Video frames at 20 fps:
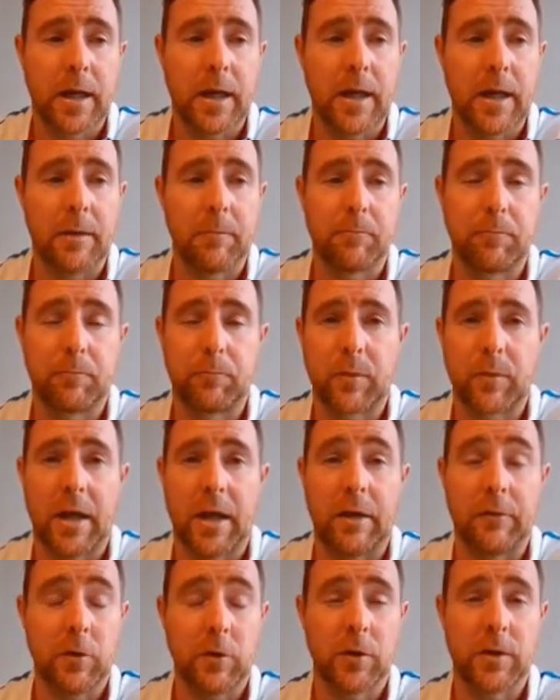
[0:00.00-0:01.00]

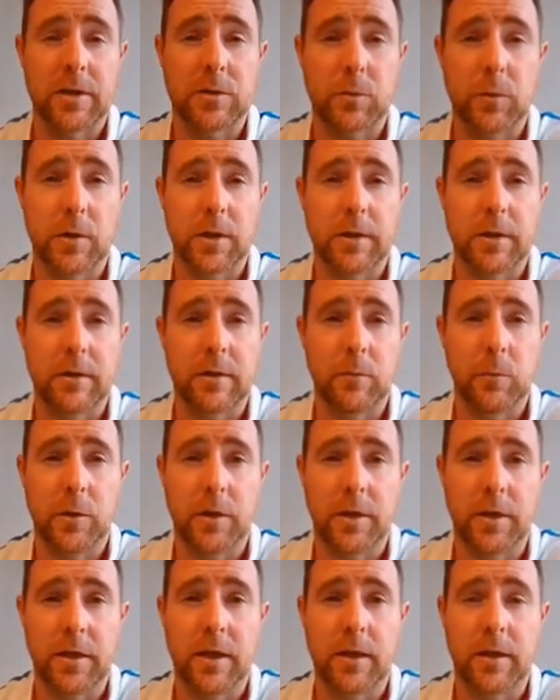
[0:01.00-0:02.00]
I've done this with
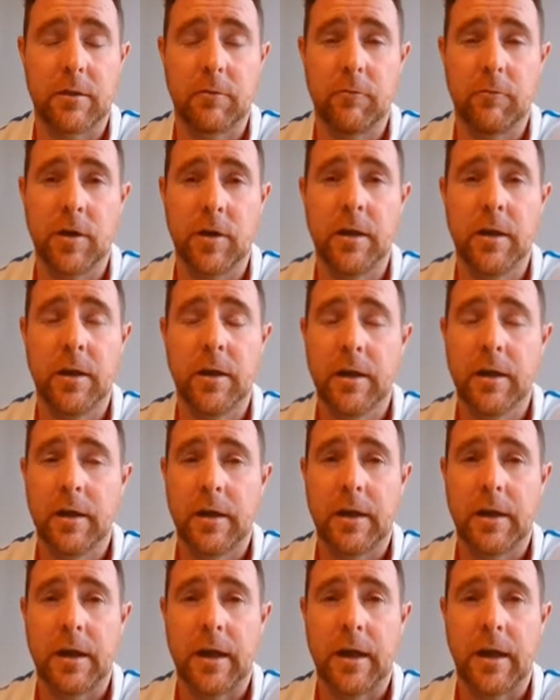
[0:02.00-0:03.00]
year 3,
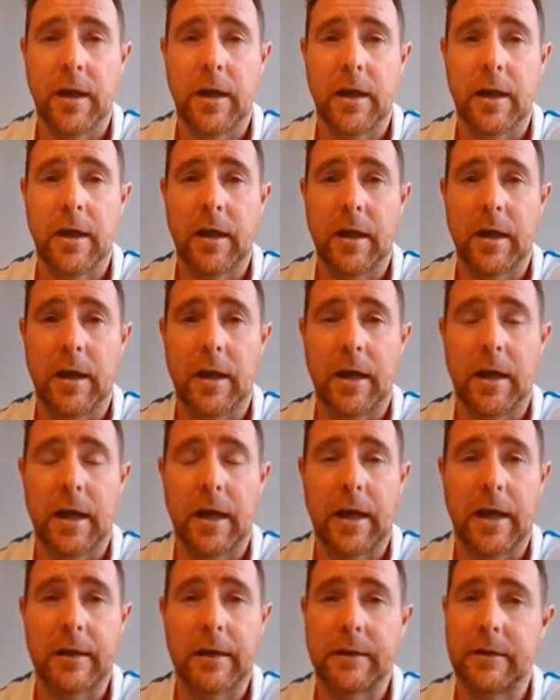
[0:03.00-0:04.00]

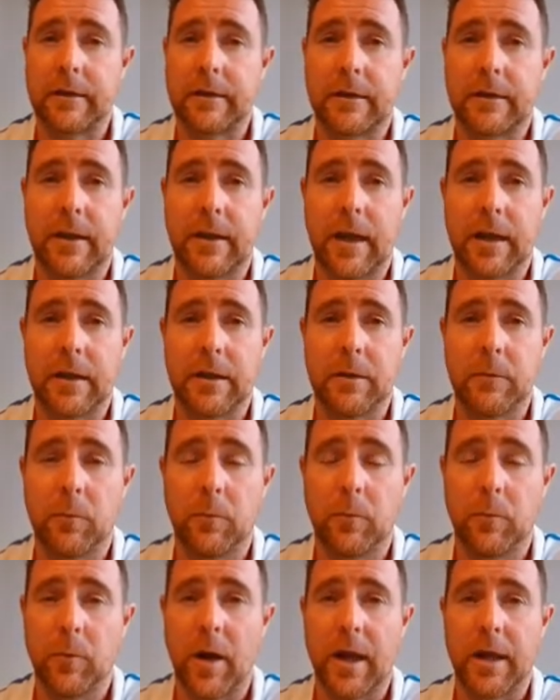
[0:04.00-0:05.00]
and they
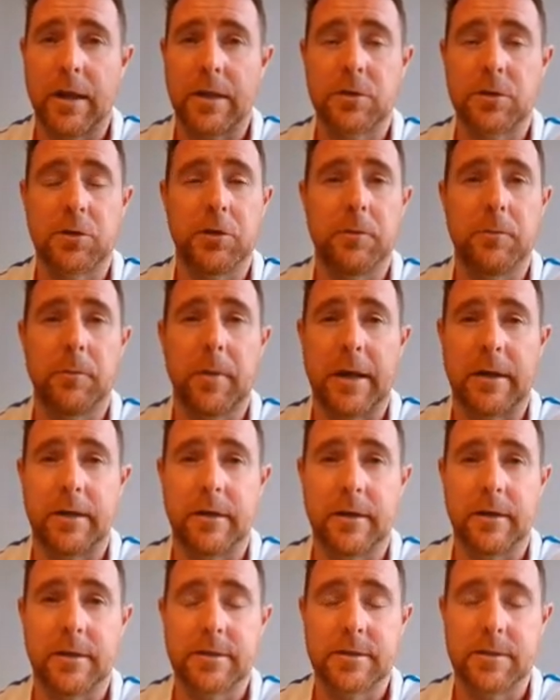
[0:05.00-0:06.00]
weren't too bad
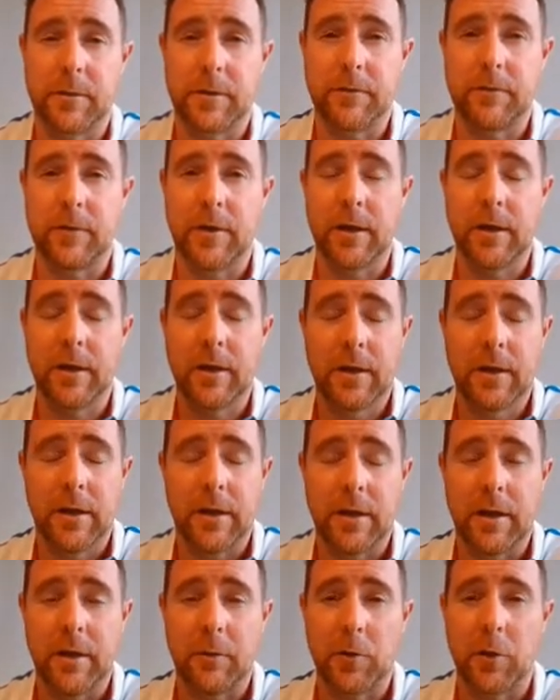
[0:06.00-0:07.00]
at it, to be fair.
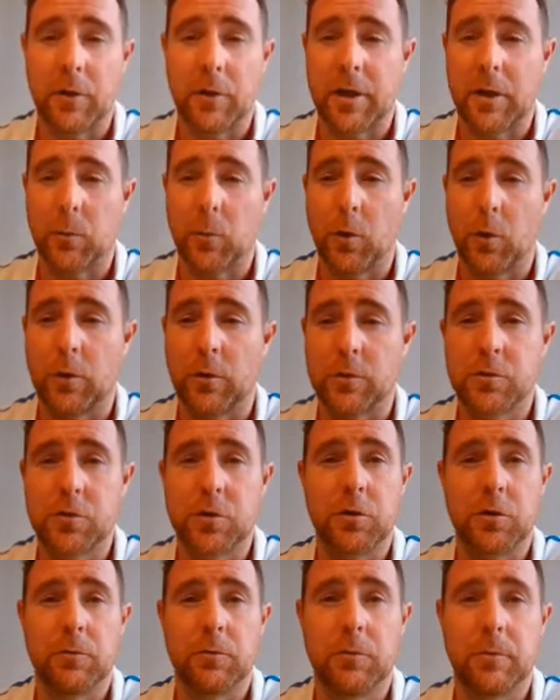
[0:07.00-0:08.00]
We only had 1 or
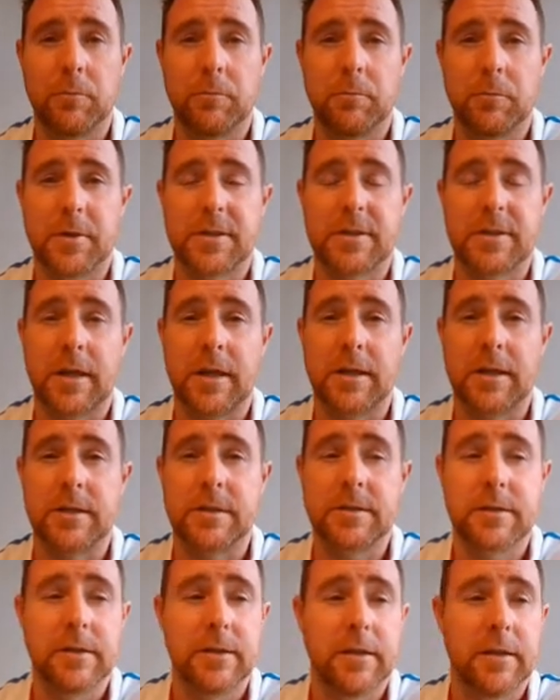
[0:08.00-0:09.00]
2
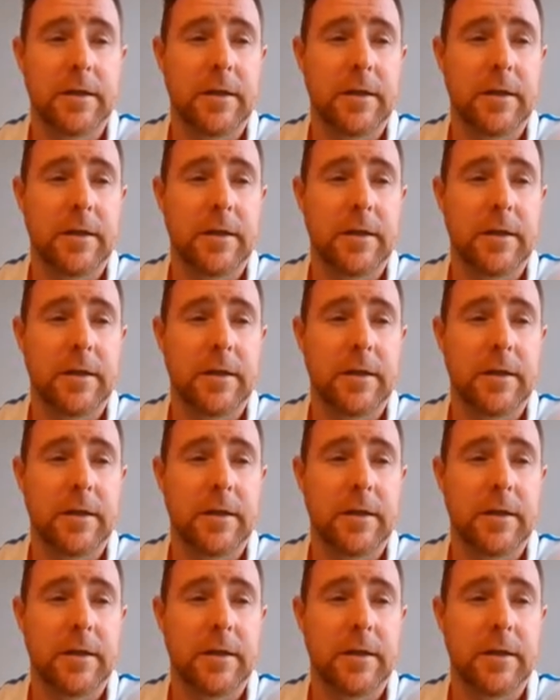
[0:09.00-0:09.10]
mistakes,